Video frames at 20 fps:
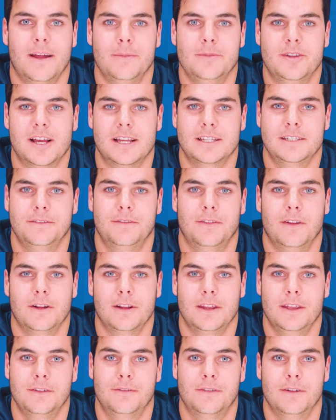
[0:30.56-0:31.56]
I'm Darcy
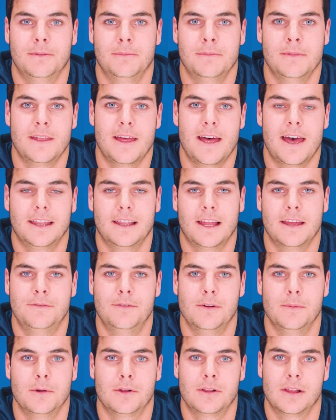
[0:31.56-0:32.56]
Fogarty from the Adelaide
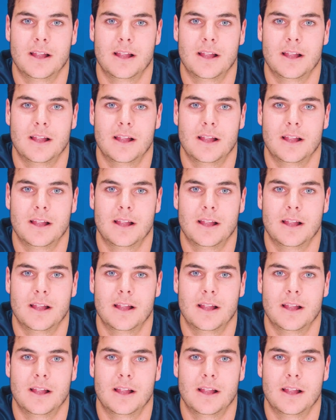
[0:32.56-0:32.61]
Football